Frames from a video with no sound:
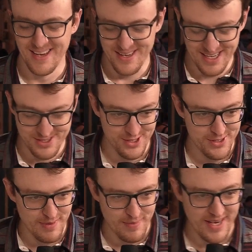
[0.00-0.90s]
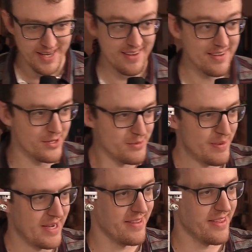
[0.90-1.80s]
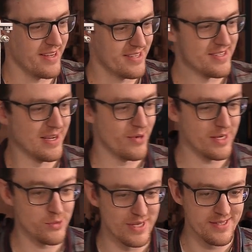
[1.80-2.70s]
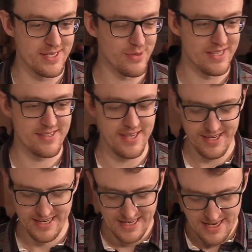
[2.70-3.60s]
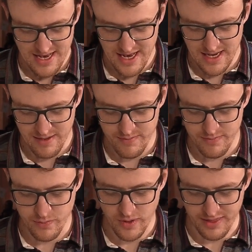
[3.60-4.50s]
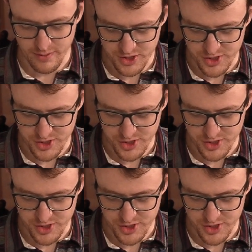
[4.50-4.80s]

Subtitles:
Yeah, it's good to be back. Good to be back at the Things Network 2020. I think we